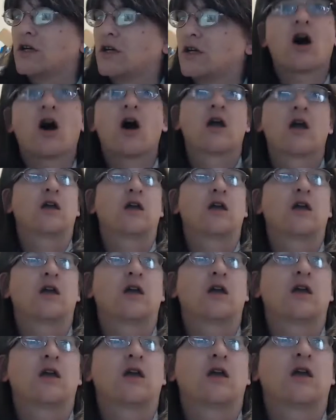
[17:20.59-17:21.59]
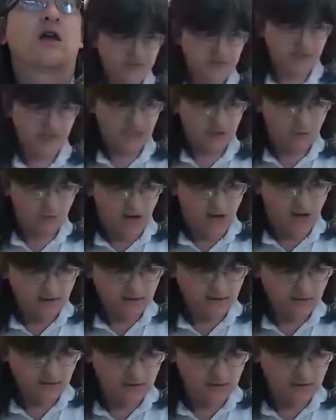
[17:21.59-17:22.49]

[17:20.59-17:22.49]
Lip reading: Because, you know, obviously when...